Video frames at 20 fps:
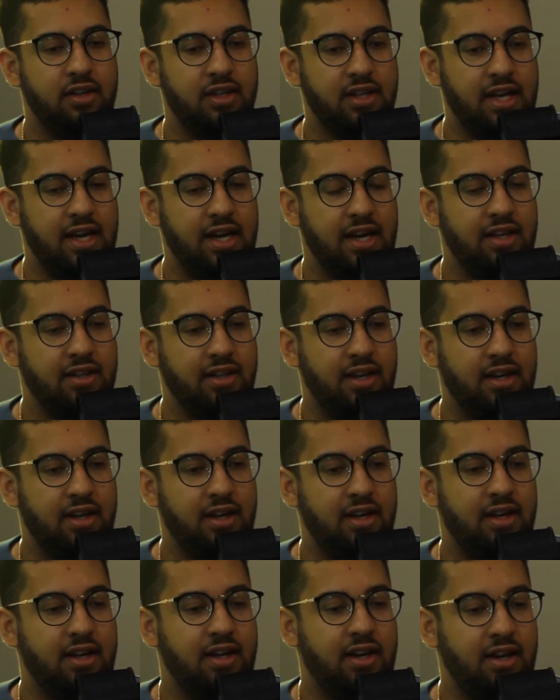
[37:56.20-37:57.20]

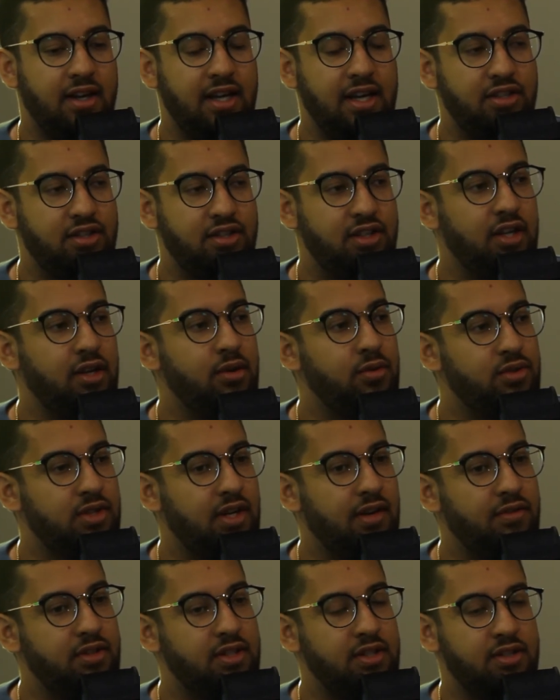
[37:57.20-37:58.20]
that it's huge. And
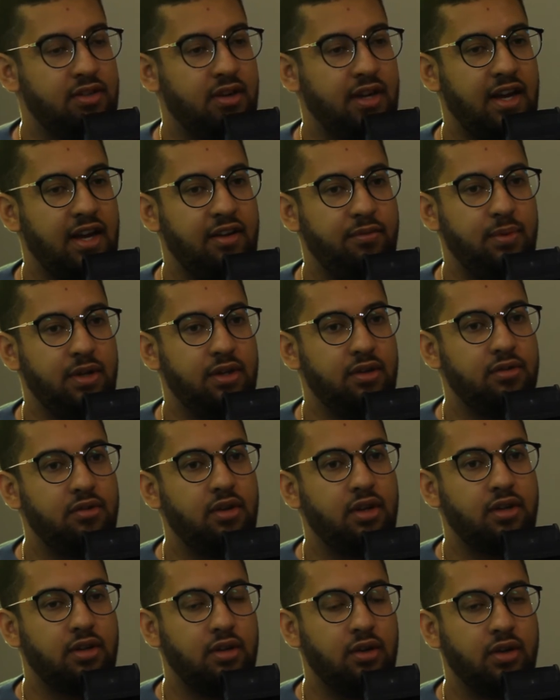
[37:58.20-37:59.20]
ever since I have been
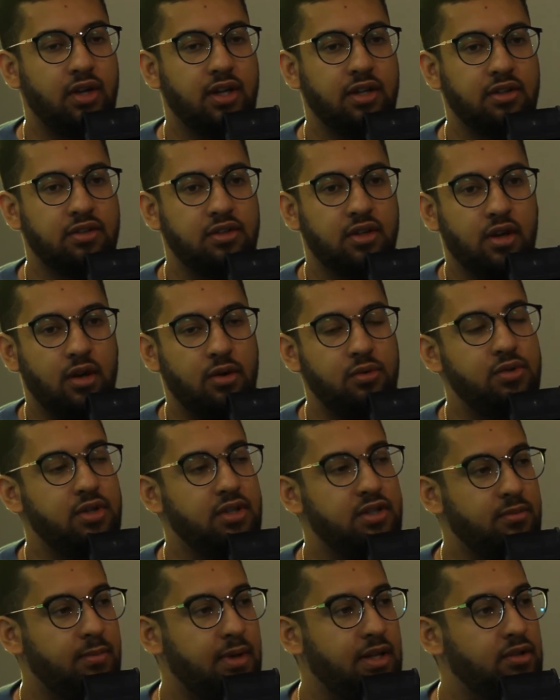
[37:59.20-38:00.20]
like looking to
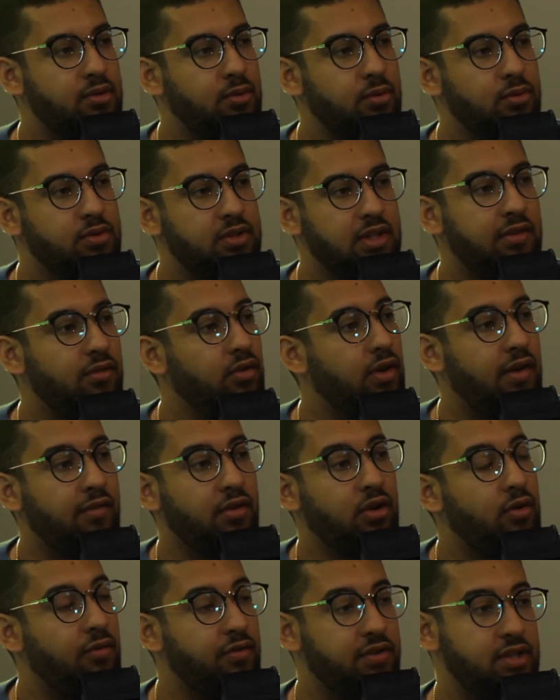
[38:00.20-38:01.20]
coaches and mentors, and even
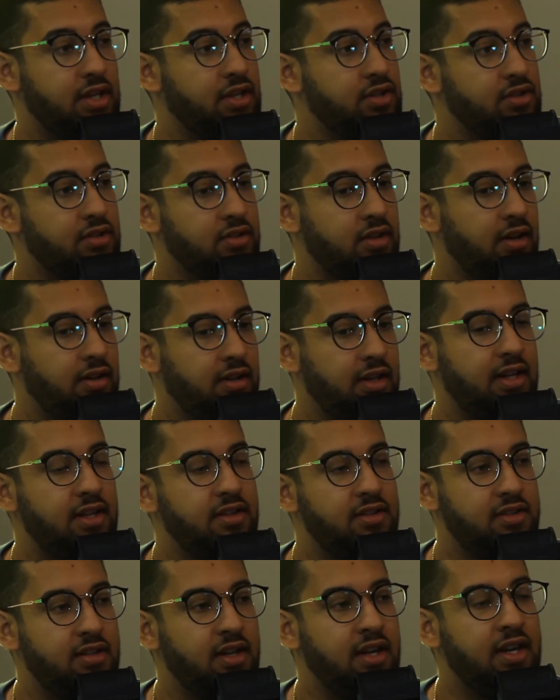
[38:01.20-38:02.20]
having conversations like
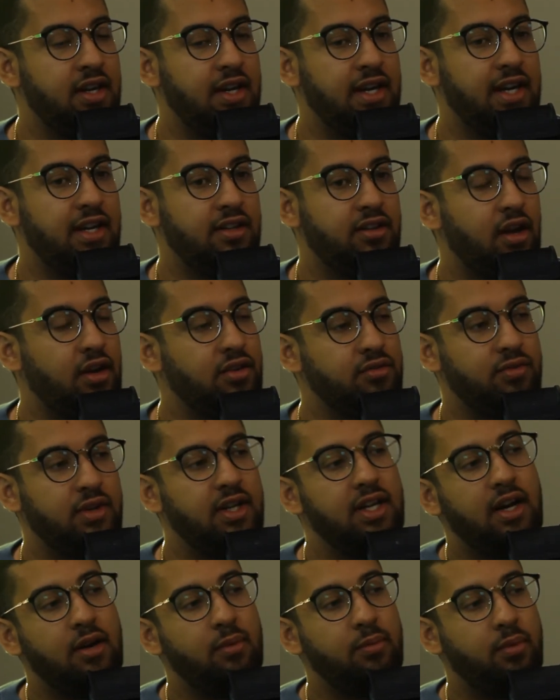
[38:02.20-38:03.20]
this, it does
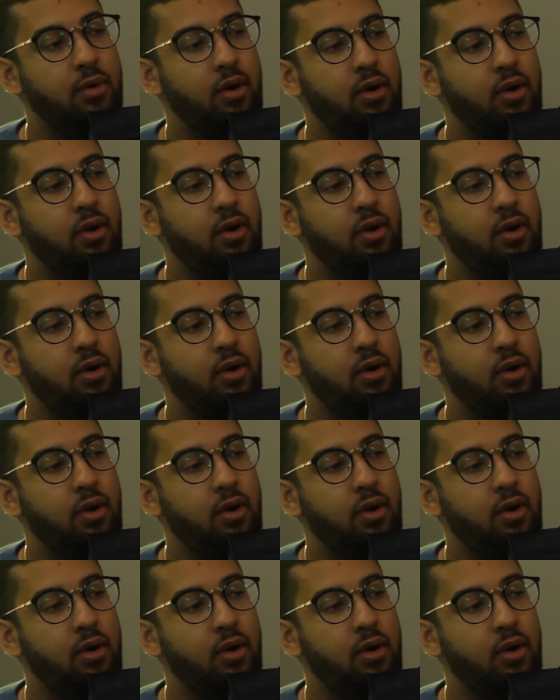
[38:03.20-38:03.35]
really help